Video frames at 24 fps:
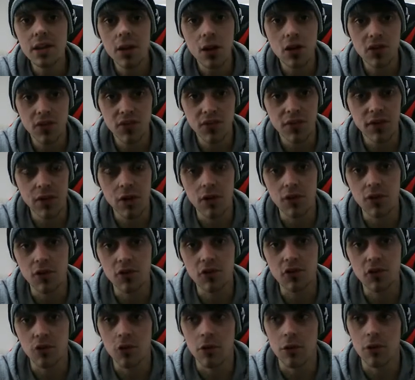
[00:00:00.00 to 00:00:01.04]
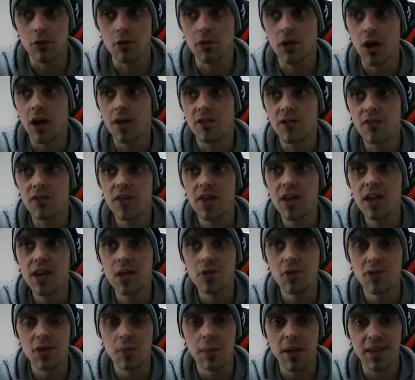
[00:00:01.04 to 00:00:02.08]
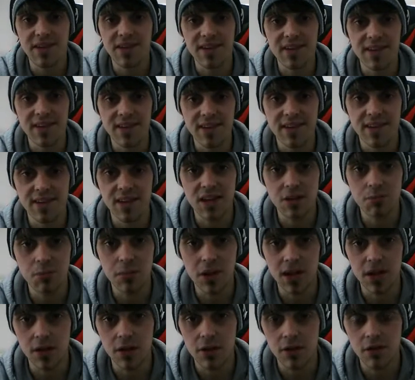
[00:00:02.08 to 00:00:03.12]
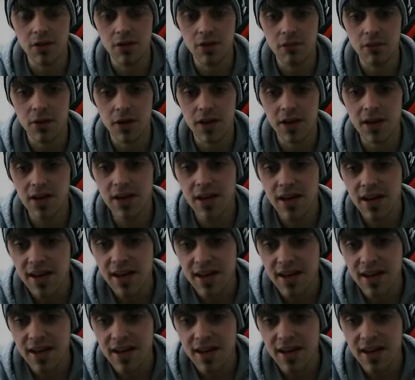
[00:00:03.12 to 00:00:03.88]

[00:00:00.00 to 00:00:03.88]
last video you saw, I think it was about 16 million, right?